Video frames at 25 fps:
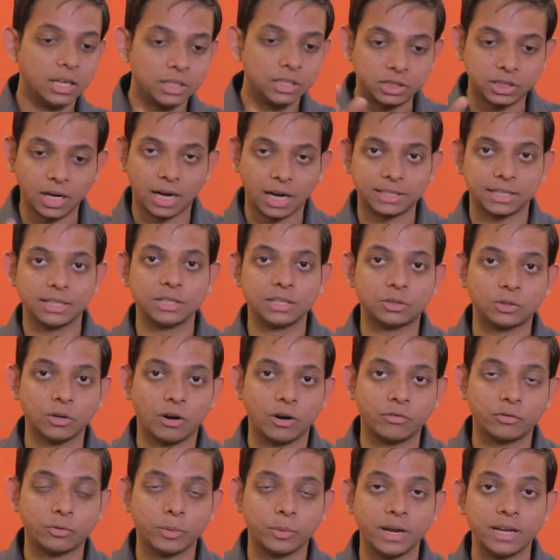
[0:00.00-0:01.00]
charting
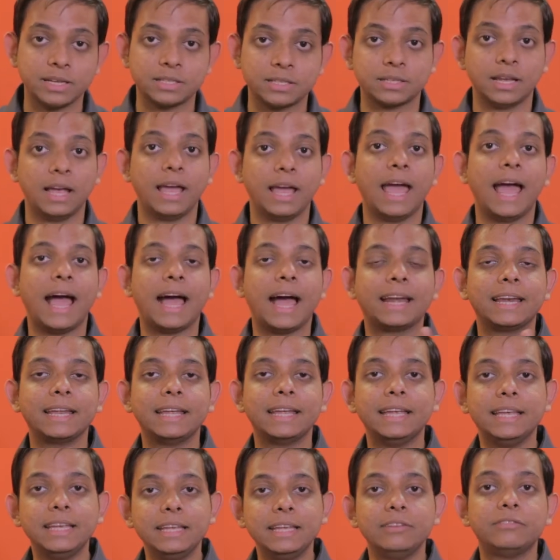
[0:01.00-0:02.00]
softwares, and
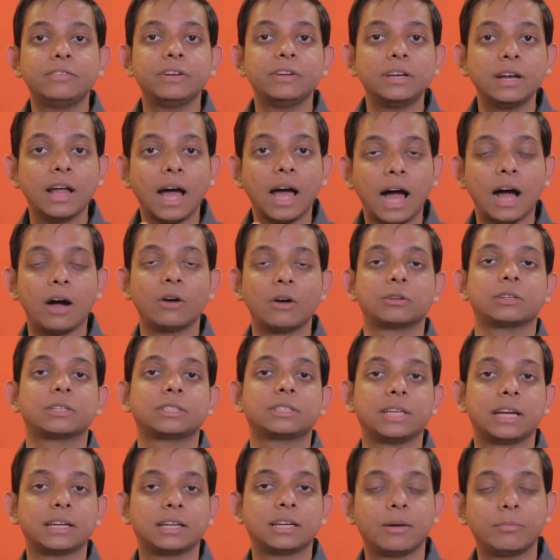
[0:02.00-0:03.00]
even how to
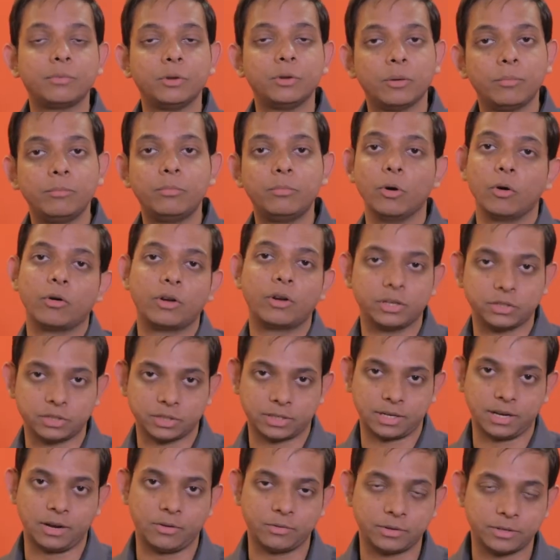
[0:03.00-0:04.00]
set up your brokerage
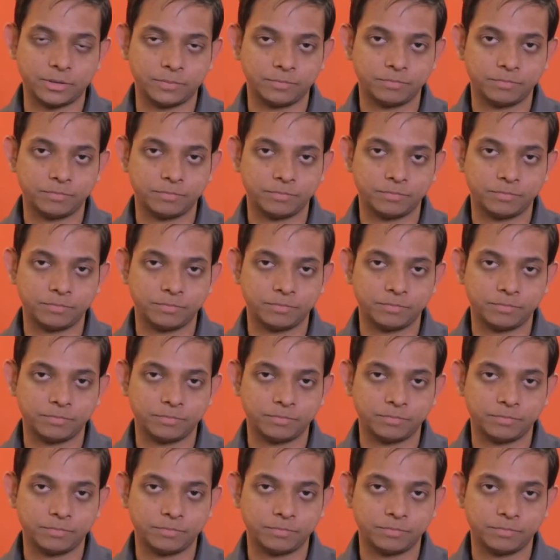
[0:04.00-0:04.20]
account.